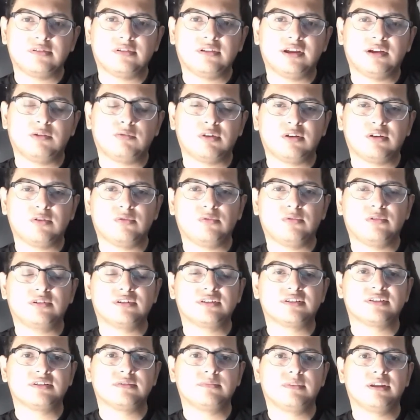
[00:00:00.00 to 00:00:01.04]
liquid
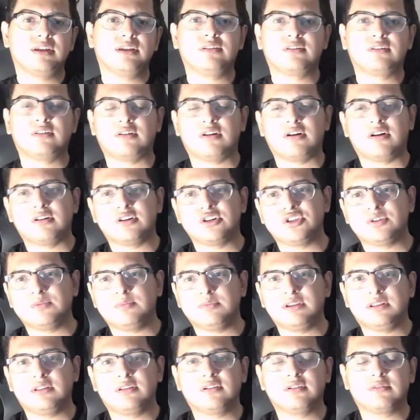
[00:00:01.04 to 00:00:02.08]
coolers to make your
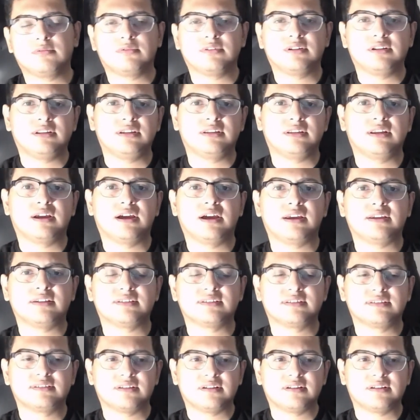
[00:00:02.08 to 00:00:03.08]
RGB look really nice.